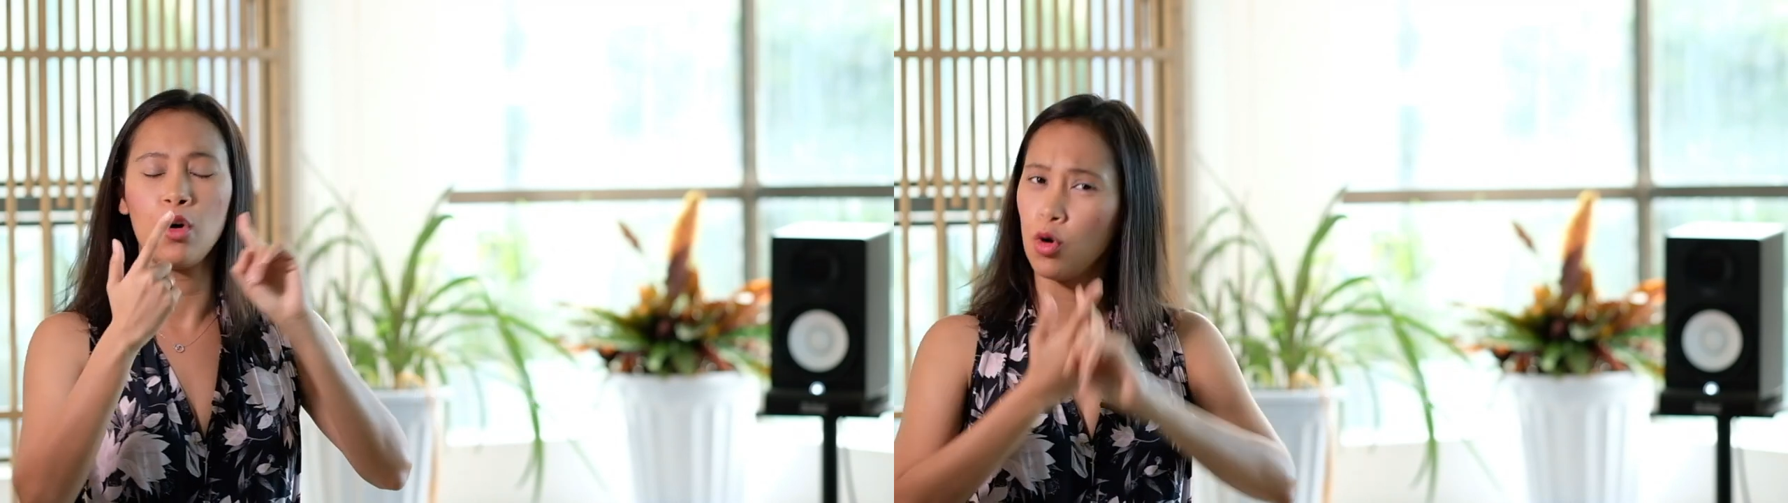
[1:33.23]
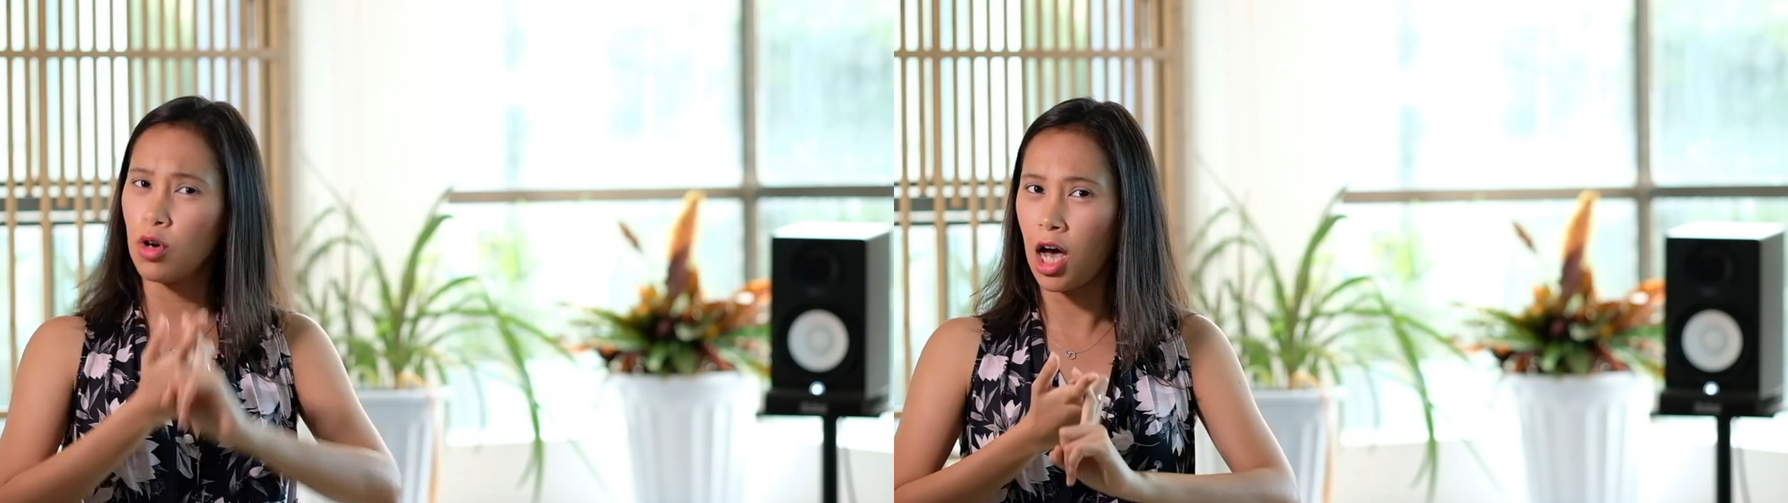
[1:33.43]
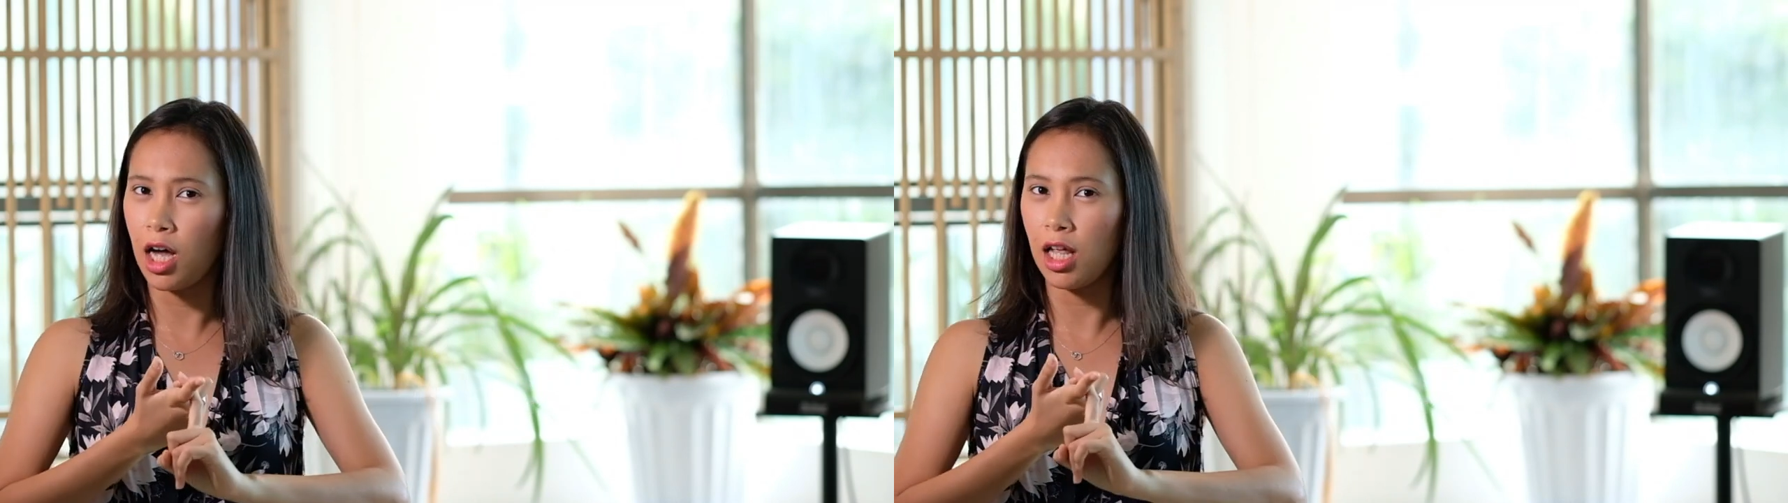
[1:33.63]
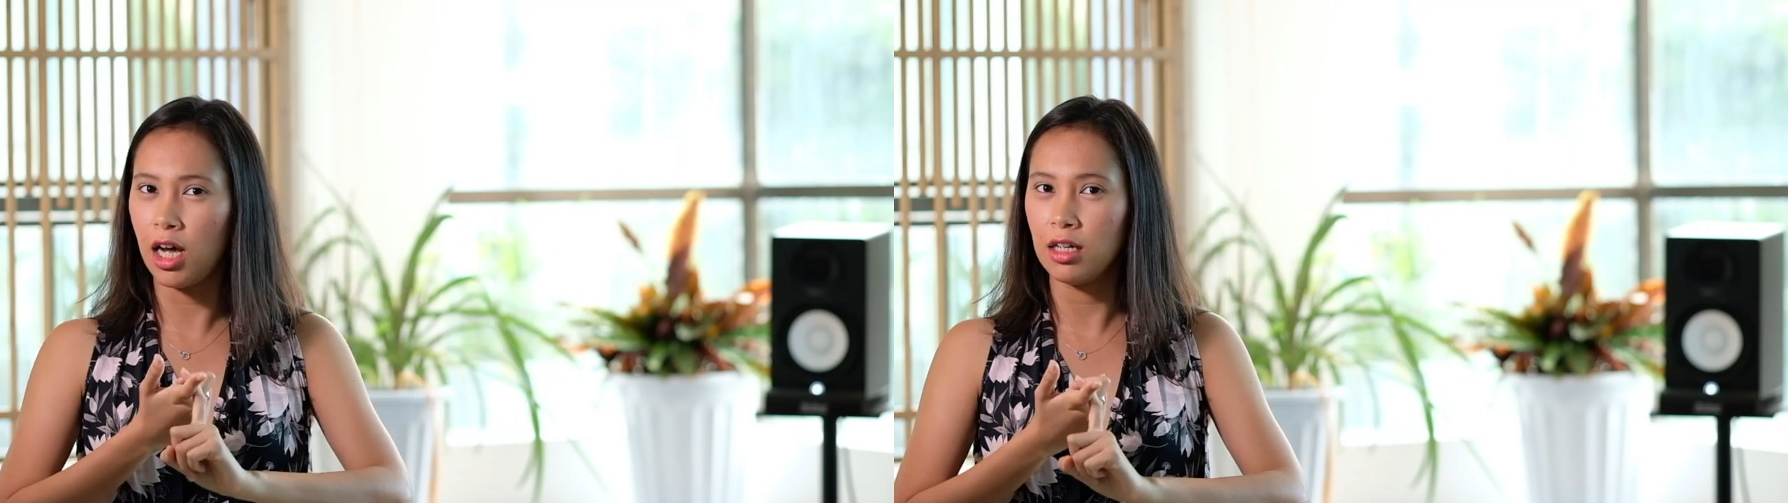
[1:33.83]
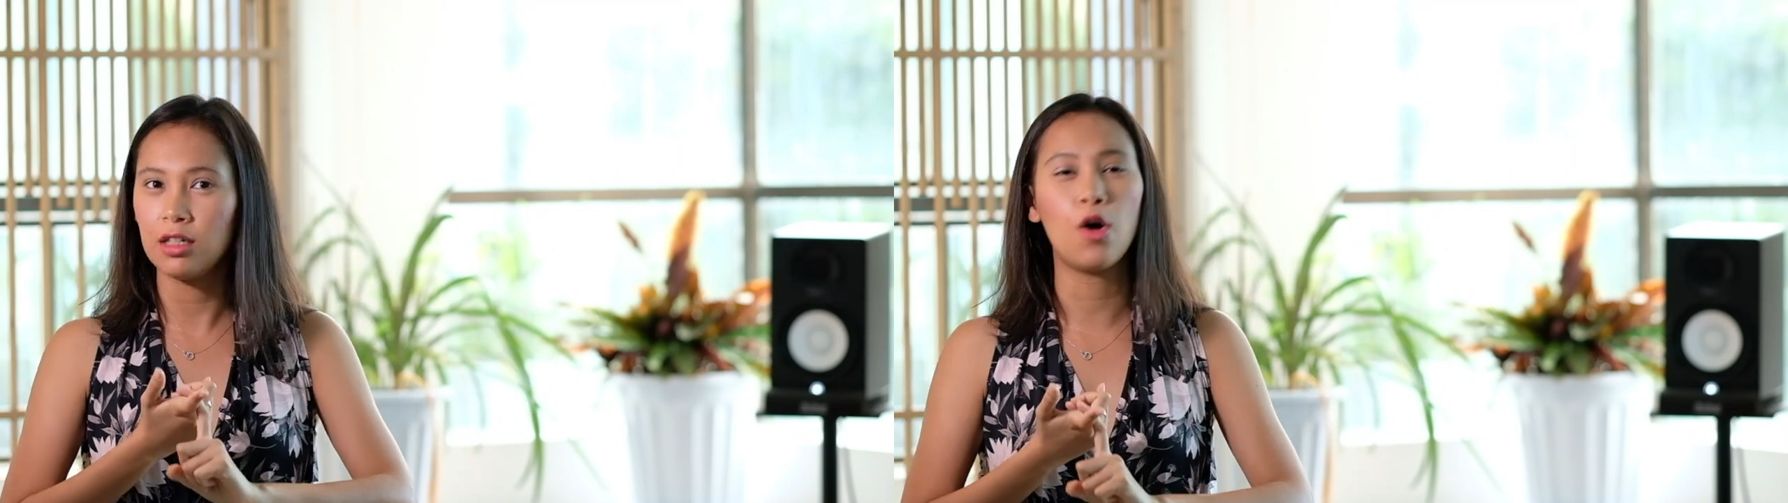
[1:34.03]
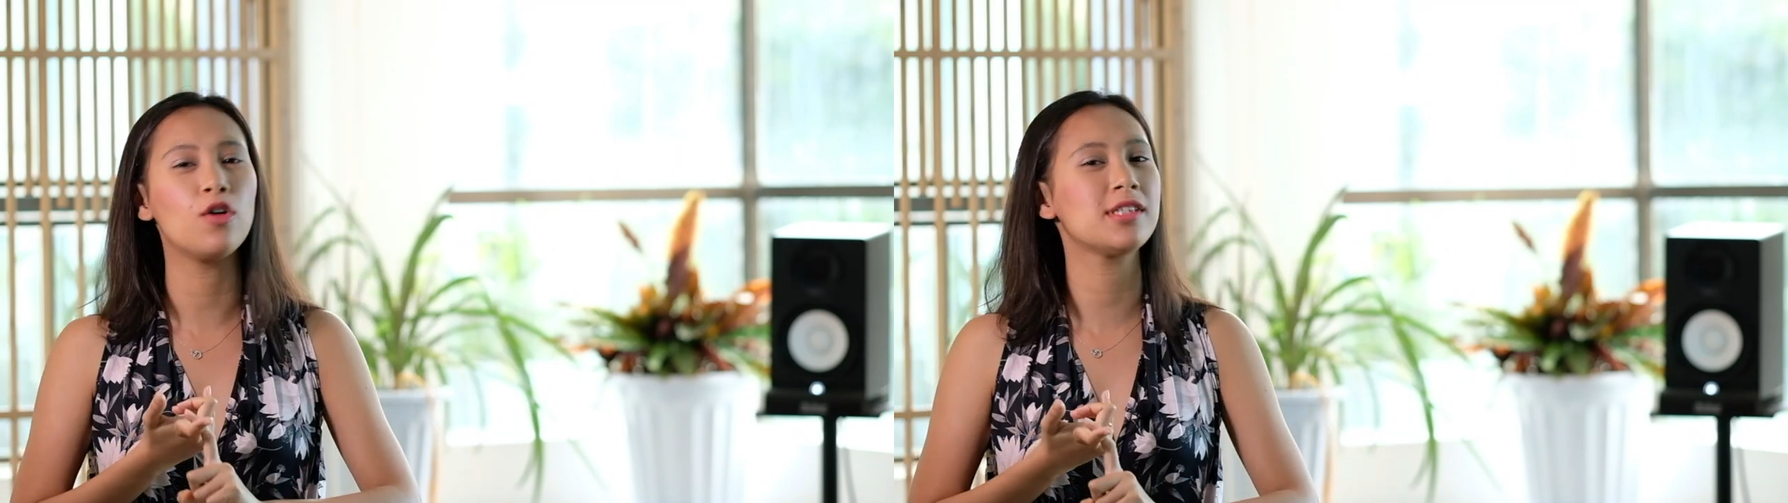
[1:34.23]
gold color or